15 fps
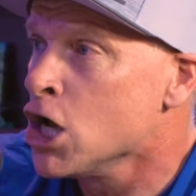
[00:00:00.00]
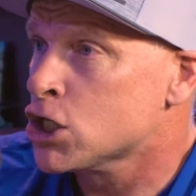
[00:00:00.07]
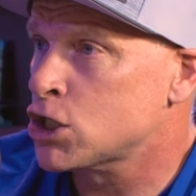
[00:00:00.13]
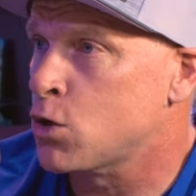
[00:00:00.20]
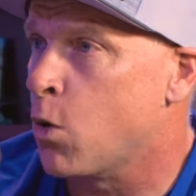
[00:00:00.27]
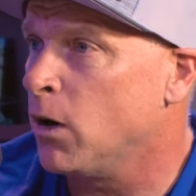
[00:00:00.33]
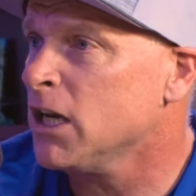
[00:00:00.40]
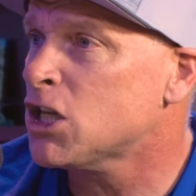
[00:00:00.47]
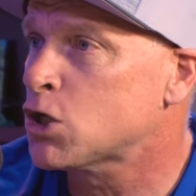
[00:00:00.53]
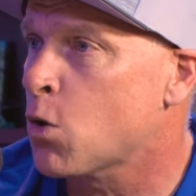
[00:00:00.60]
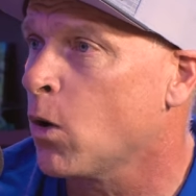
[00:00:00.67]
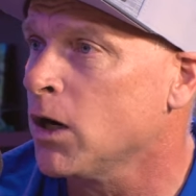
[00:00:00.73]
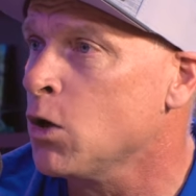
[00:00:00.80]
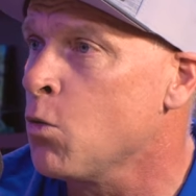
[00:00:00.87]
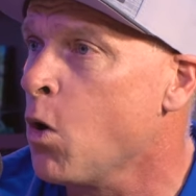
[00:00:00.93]

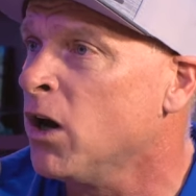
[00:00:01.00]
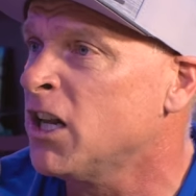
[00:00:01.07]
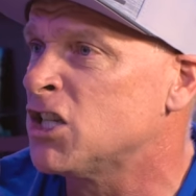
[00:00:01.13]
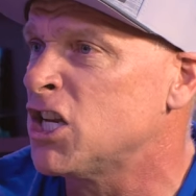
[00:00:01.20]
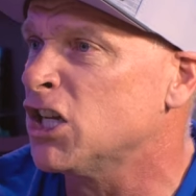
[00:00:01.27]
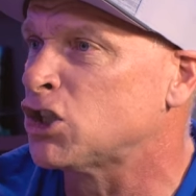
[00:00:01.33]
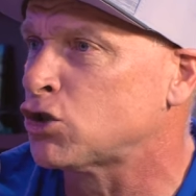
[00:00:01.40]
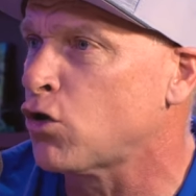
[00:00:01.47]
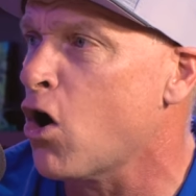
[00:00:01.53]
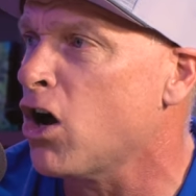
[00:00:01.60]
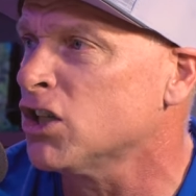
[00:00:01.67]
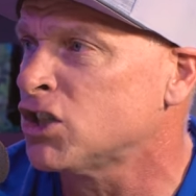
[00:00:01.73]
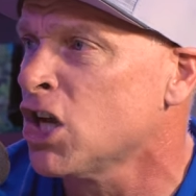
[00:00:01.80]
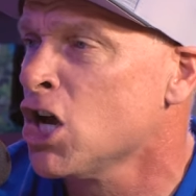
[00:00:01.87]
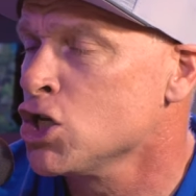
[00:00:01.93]
2021, as it
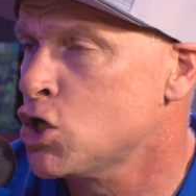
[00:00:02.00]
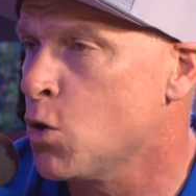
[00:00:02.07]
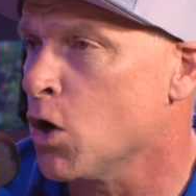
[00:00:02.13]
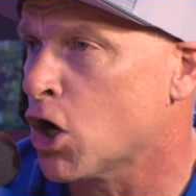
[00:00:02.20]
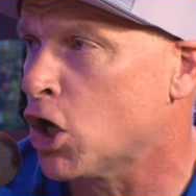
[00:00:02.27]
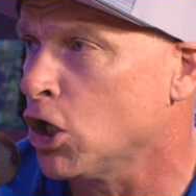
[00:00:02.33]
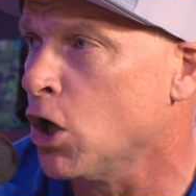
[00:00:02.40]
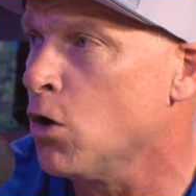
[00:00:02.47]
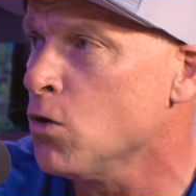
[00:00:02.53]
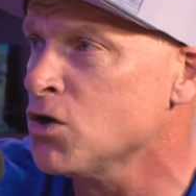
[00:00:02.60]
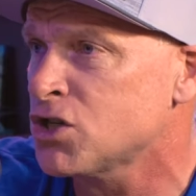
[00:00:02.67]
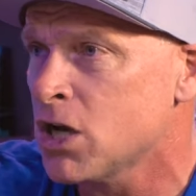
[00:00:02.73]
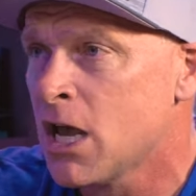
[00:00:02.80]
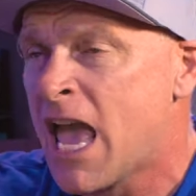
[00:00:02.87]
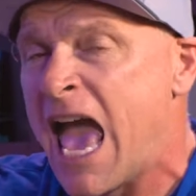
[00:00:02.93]
draws to a
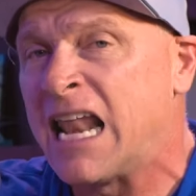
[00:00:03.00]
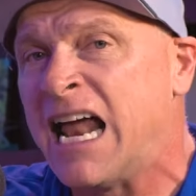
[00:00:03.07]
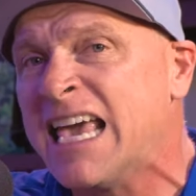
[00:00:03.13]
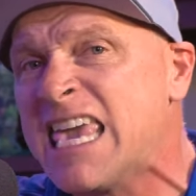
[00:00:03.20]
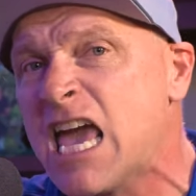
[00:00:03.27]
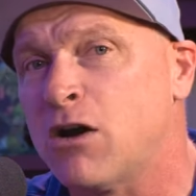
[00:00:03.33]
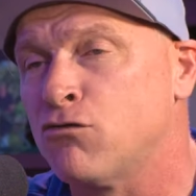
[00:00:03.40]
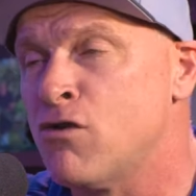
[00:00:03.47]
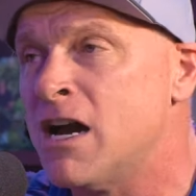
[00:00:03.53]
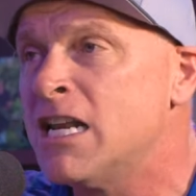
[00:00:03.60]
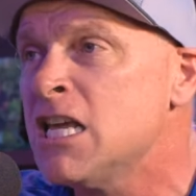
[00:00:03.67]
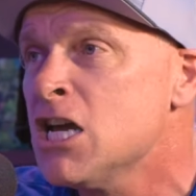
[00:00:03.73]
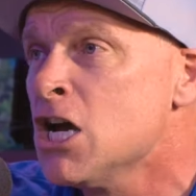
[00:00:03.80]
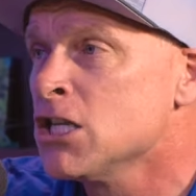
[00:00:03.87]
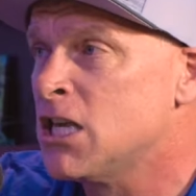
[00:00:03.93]
close, and I get
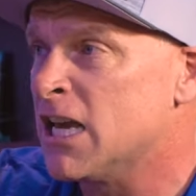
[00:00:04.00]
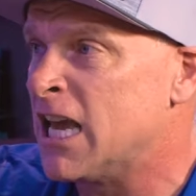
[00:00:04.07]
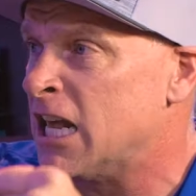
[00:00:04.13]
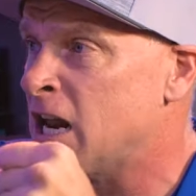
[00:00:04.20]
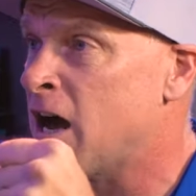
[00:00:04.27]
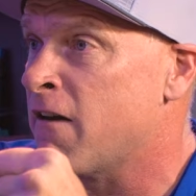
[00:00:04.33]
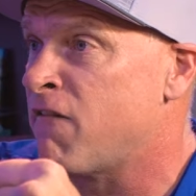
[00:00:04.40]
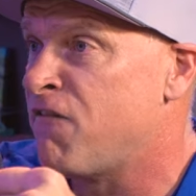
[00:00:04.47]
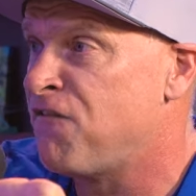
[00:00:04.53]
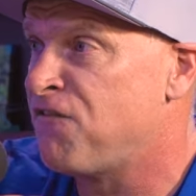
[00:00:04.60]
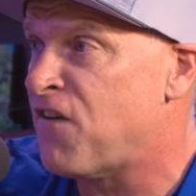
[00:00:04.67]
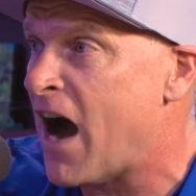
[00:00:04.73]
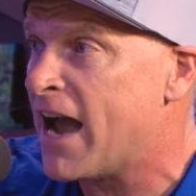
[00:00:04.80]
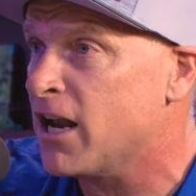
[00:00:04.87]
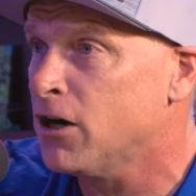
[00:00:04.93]
ready to get on
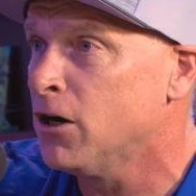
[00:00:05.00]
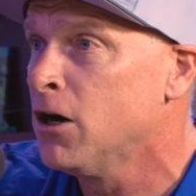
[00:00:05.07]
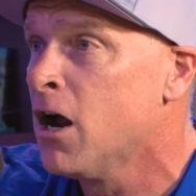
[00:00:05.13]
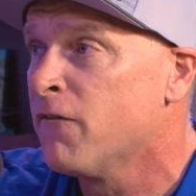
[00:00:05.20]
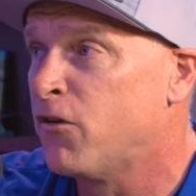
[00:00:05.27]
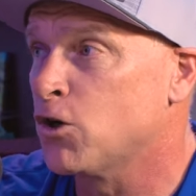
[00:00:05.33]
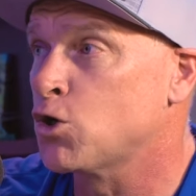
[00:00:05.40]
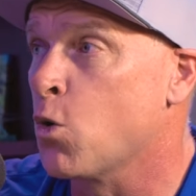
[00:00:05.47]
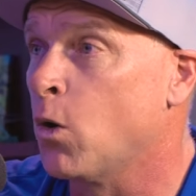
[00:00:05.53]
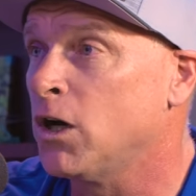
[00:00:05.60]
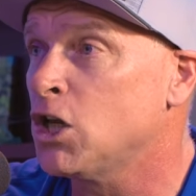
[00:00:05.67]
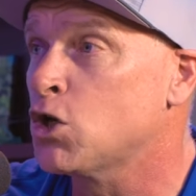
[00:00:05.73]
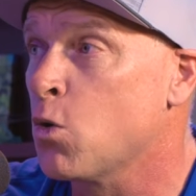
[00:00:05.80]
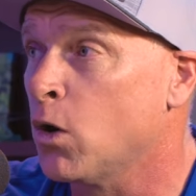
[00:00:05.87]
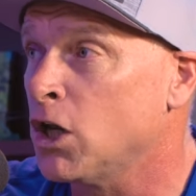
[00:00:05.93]
fire for
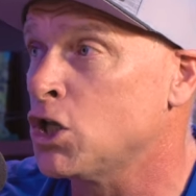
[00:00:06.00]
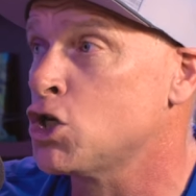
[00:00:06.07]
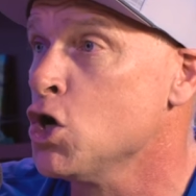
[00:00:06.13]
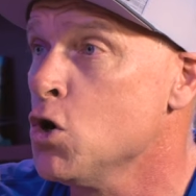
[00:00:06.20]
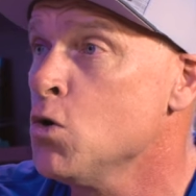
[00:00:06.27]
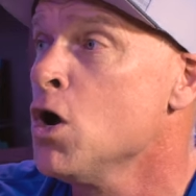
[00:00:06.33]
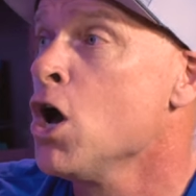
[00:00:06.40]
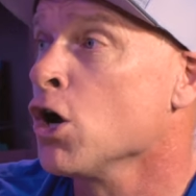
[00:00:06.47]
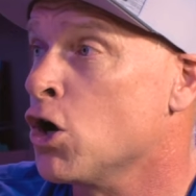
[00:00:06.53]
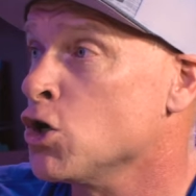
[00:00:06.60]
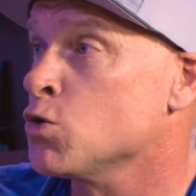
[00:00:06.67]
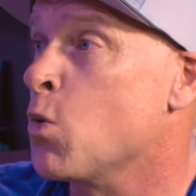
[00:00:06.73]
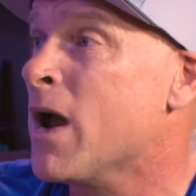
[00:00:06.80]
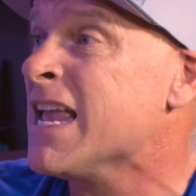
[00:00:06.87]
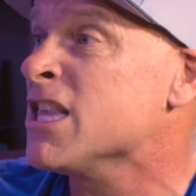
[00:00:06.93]
2022,
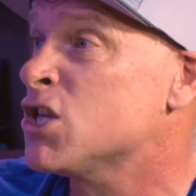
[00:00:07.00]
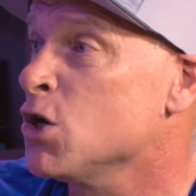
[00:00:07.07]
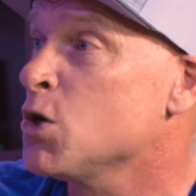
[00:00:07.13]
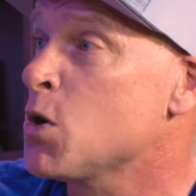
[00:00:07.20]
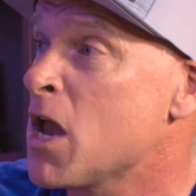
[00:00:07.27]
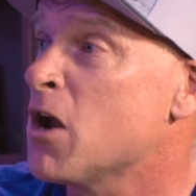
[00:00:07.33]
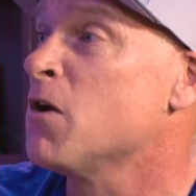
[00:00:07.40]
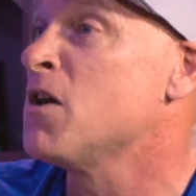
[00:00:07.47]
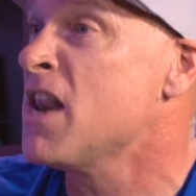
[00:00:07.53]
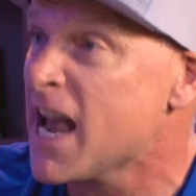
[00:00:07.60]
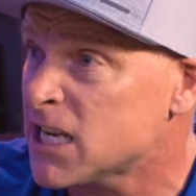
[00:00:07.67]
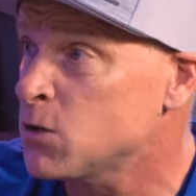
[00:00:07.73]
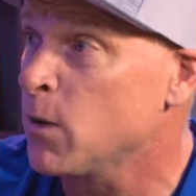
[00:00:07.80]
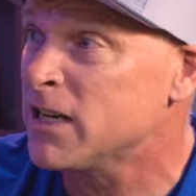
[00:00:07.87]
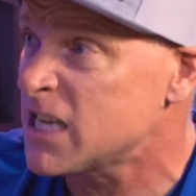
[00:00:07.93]
because wait until you hear
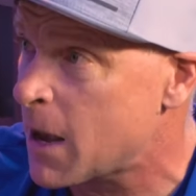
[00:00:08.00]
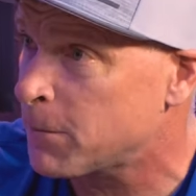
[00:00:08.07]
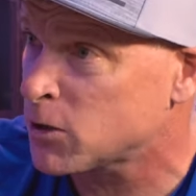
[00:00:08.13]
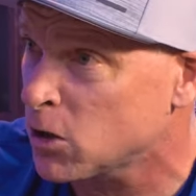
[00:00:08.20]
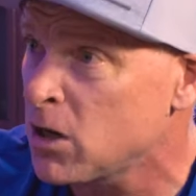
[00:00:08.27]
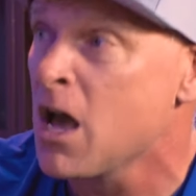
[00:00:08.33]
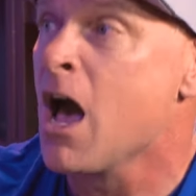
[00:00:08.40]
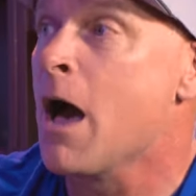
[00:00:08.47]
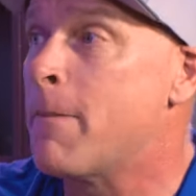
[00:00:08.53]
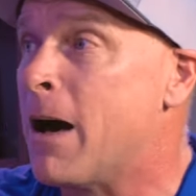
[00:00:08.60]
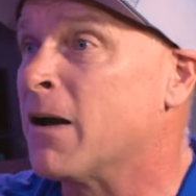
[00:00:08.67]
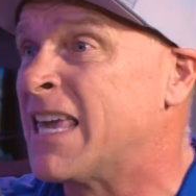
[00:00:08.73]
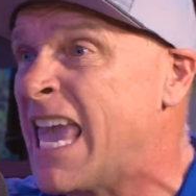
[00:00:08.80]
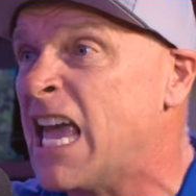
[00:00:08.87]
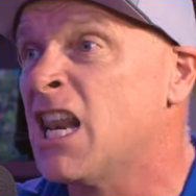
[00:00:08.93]
next week's episode
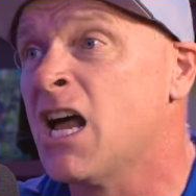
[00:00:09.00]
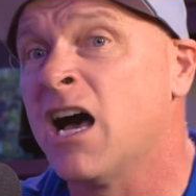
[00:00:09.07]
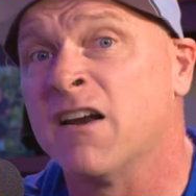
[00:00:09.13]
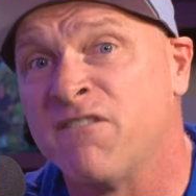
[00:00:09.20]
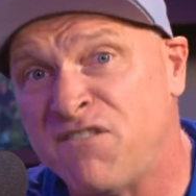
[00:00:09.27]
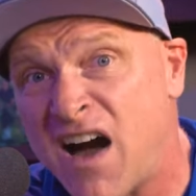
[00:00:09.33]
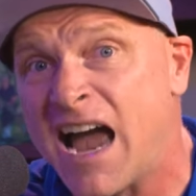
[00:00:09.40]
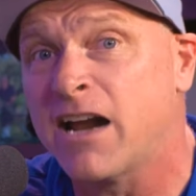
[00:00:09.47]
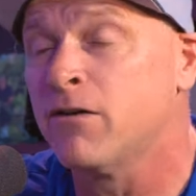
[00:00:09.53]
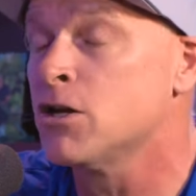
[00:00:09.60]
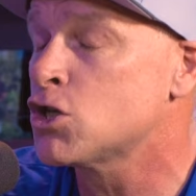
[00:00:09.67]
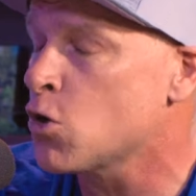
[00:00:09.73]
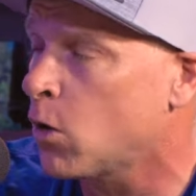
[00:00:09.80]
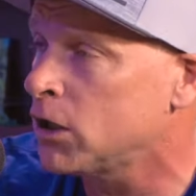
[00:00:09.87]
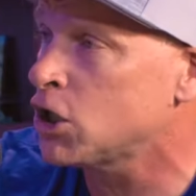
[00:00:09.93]
about getting on fire in
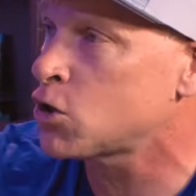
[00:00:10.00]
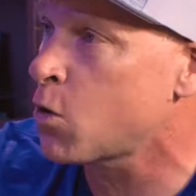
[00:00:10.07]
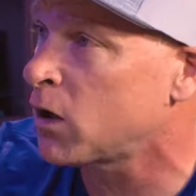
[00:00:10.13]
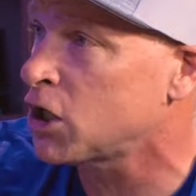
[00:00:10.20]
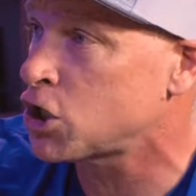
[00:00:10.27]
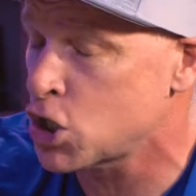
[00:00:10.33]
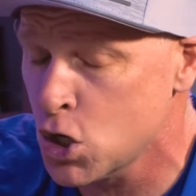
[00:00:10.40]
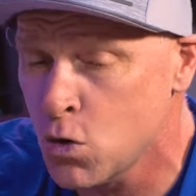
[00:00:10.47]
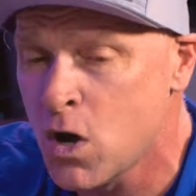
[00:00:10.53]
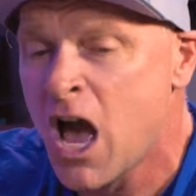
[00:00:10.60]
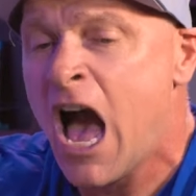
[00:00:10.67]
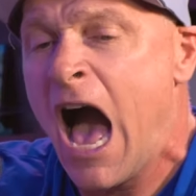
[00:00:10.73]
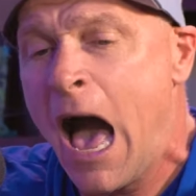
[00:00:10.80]
2022.